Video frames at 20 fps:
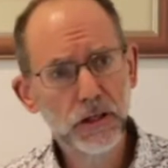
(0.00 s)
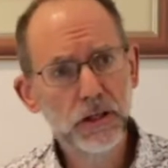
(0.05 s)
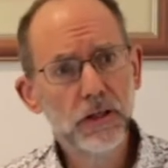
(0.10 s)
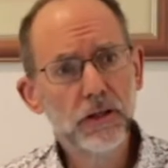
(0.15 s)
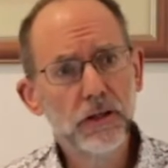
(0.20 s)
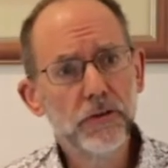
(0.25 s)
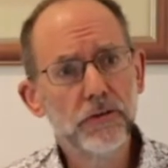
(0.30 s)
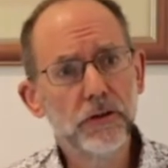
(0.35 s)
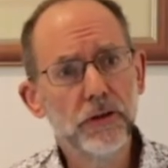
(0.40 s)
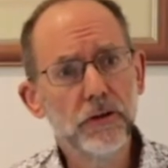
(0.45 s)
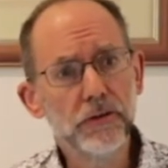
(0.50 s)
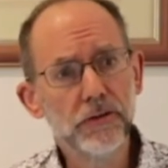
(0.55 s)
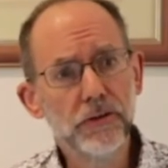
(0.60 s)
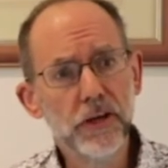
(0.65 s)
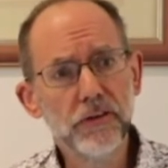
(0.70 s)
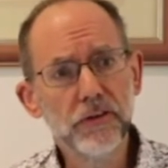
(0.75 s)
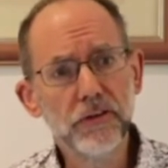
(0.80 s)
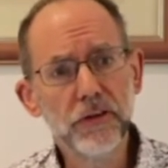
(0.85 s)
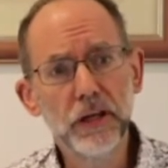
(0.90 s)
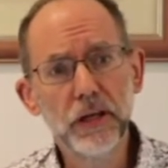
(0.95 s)
So it
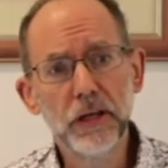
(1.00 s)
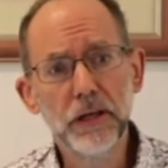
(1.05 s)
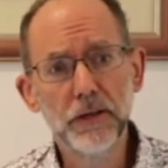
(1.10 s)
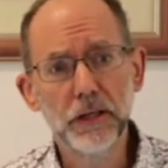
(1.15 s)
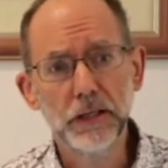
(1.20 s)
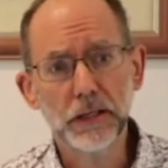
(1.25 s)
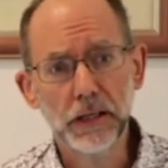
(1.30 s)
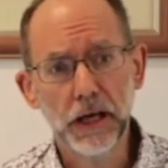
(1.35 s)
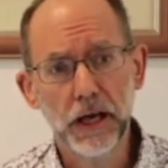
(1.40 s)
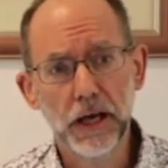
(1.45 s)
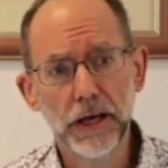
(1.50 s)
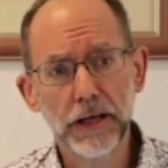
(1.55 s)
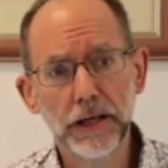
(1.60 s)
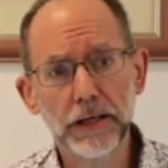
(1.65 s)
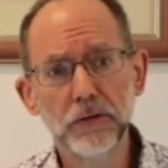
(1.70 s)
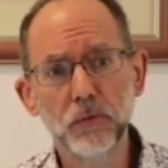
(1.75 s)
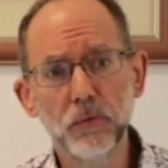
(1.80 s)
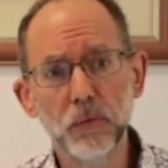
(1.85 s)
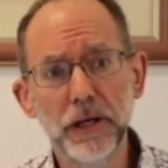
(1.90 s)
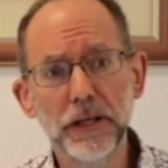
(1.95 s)
says here that
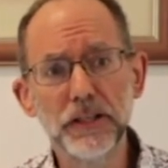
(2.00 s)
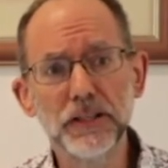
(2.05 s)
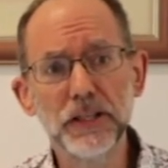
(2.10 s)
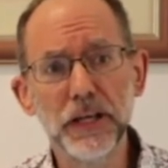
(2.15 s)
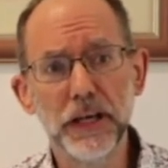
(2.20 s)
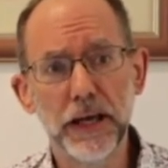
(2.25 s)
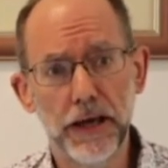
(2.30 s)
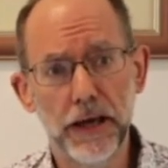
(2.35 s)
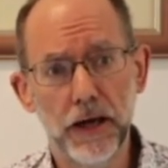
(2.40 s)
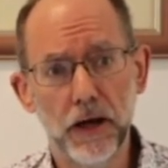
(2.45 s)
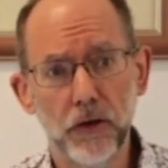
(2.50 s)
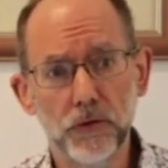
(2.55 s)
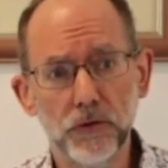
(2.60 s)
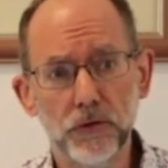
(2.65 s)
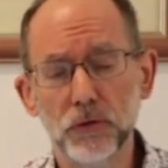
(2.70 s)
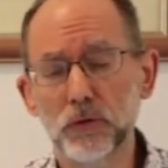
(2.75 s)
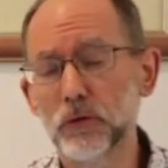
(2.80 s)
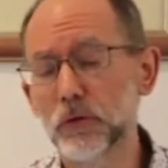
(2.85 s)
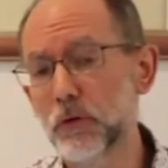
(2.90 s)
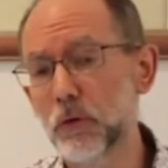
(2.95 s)
Cain went
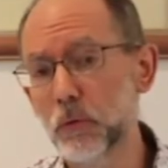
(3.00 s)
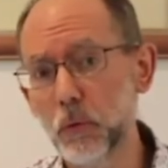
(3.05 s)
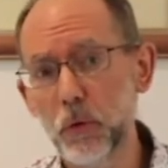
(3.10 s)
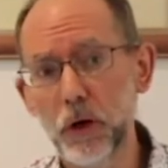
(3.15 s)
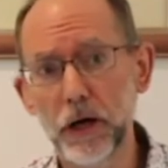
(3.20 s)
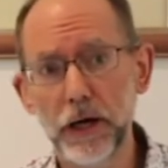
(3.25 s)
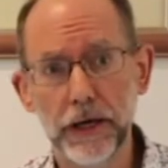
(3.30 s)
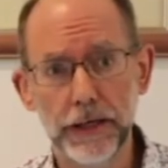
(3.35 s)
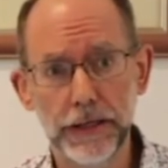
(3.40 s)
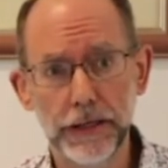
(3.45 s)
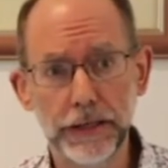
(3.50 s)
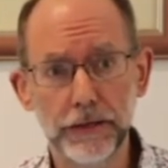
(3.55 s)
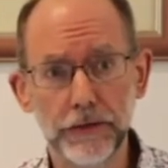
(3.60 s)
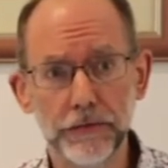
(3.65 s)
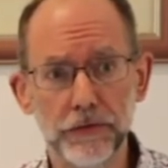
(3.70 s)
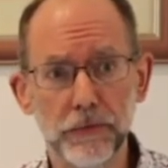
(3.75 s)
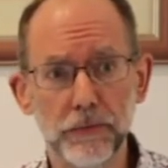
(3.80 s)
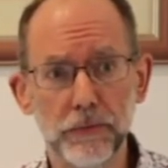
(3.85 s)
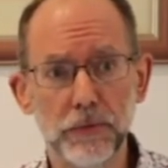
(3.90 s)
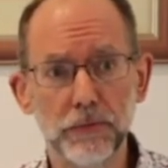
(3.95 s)
out or away
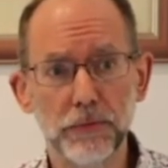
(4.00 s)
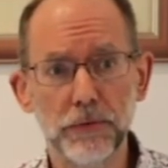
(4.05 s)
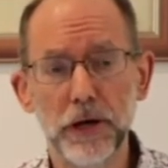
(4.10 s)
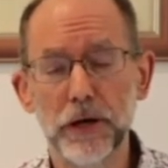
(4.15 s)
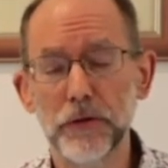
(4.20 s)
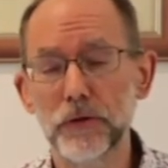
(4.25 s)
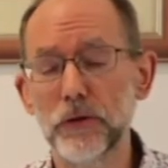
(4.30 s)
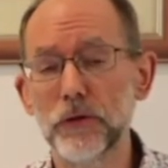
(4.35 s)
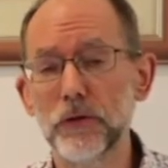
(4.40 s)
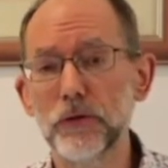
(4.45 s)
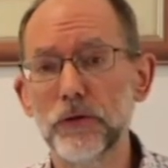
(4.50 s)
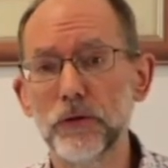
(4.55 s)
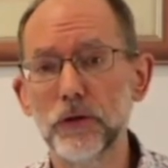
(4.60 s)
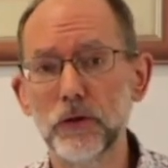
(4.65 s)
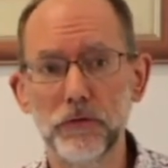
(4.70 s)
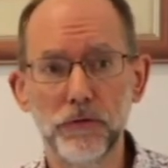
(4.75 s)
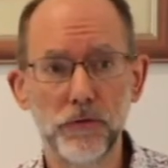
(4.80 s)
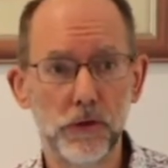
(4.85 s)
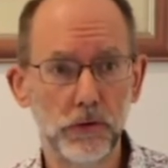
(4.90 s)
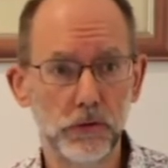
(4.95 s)
from the presence
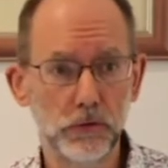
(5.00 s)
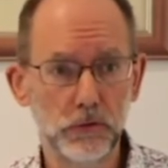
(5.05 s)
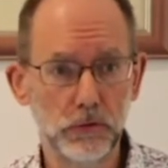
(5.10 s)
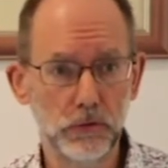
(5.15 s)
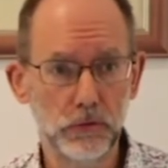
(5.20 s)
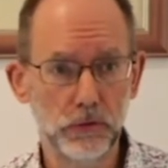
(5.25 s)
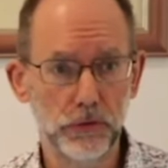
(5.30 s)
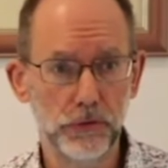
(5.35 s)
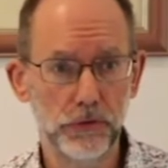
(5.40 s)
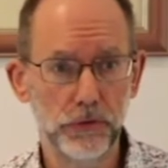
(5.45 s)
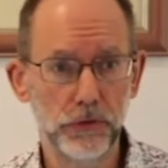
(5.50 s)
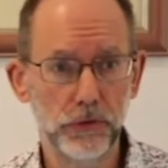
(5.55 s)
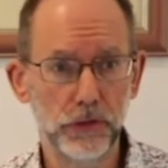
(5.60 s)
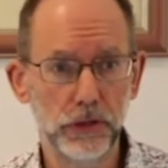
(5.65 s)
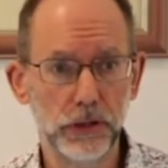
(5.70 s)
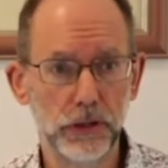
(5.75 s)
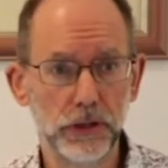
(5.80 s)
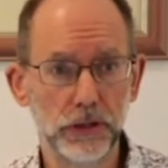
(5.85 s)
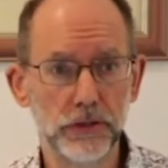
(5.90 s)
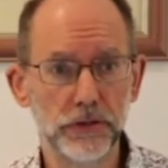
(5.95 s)
of the Lord
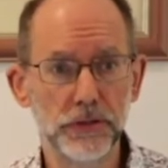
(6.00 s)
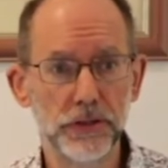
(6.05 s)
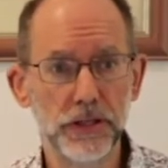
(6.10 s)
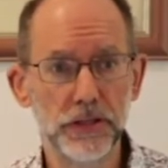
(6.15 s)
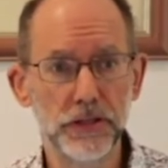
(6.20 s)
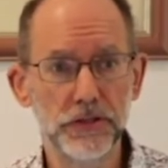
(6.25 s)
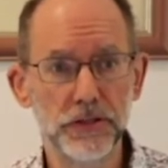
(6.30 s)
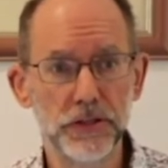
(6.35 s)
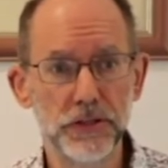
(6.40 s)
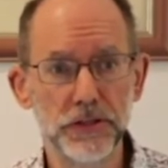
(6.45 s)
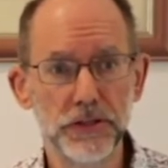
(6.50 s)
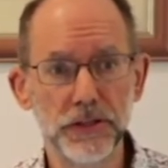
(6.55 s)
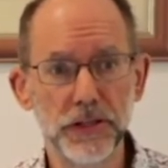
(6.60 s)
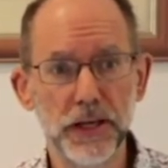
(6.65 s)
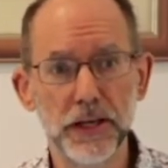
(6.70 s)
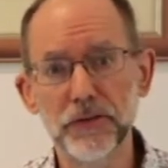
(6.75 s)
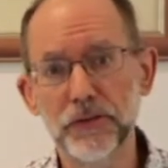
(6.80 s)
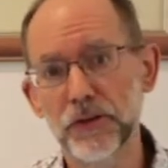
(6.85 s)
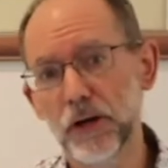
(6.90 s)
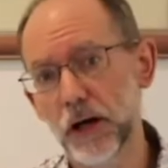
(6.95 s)
in Genesis.
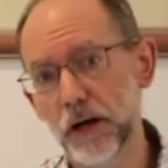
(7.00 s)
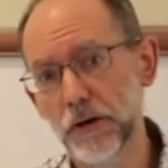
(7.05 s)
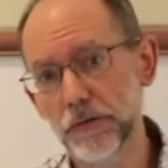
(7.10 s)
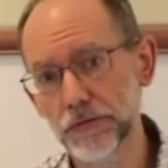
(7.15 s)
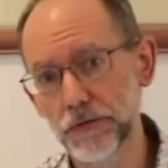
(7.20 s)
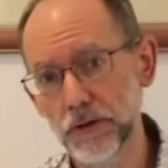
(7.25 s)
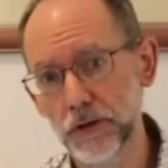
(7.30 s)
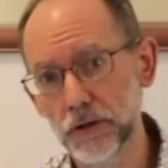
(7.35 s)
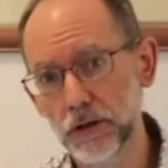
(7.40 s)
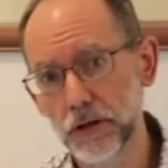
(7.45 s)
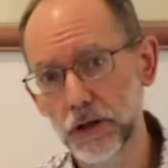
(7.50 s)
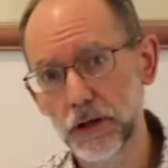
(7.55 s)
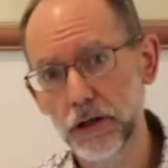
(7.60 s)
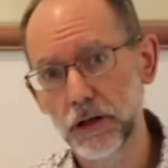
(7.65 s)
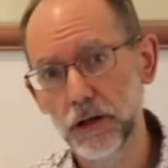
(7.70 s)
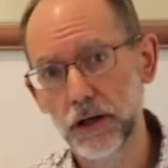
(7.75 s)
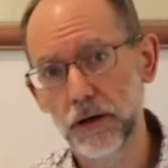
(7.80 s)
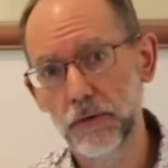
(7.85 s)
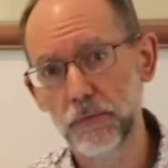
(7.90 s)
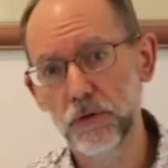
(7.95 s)
That's after
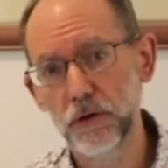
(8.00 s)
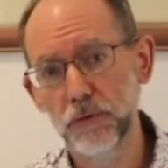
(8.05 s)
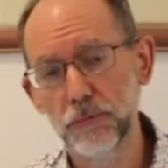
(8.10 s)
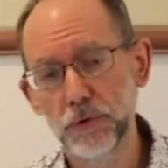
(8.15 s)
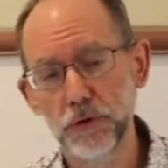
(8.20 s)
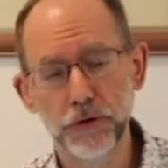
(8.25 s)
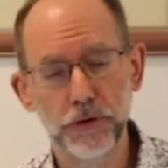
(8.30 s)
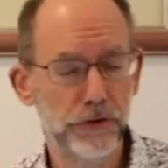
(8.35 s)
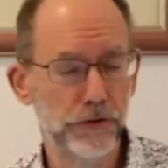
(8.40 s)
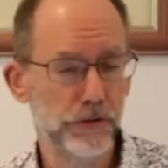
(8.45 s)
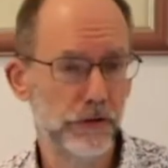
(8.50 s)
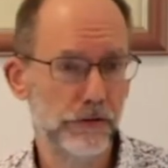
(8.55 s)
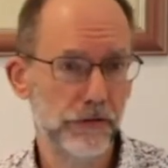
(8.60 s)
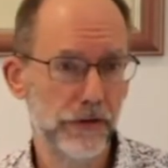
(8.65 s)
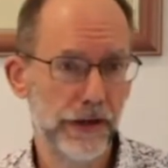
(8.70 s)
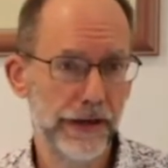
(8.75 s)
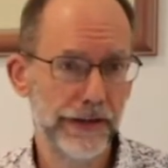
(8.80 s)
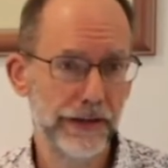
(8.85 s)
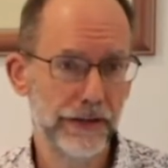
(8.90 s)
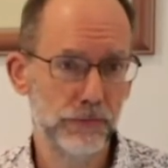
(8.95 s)
the murder of
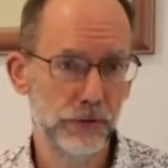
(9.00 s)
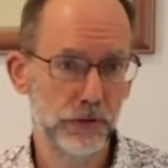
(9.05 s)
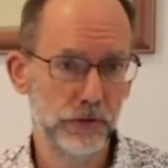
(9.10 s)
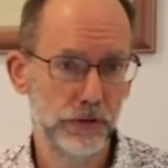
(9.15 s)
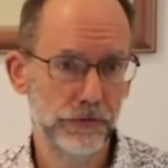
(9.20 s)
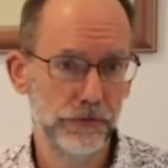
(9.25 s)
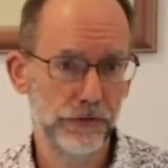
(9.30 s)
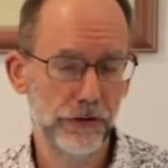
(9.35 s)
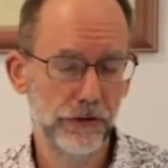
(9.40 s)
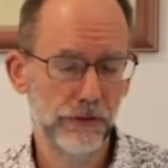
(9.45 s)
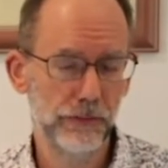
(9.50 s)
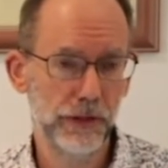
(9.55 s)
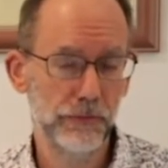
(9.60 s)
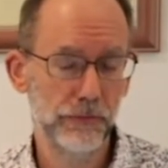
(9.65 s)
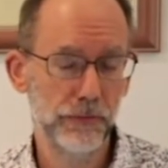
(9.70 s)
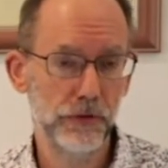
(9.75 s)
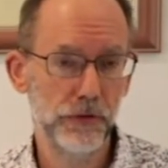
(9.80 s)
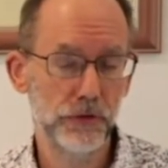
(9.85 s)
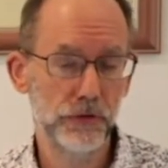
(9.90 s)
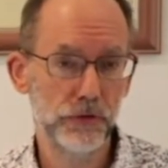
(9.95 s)
Abel, if you
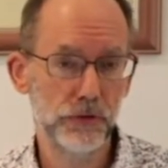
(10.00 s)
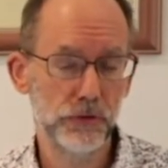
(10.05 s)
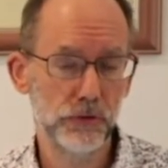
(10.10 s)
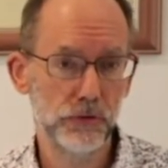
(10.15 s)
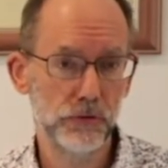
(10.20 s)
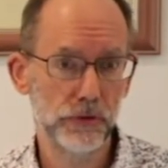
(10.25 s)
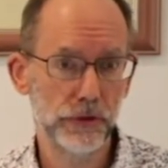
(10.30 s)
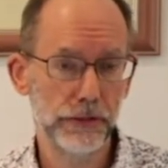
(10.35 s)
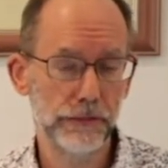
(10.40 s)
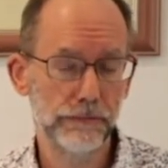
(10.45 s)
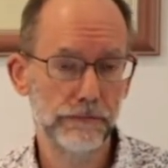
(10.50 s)
remember the story.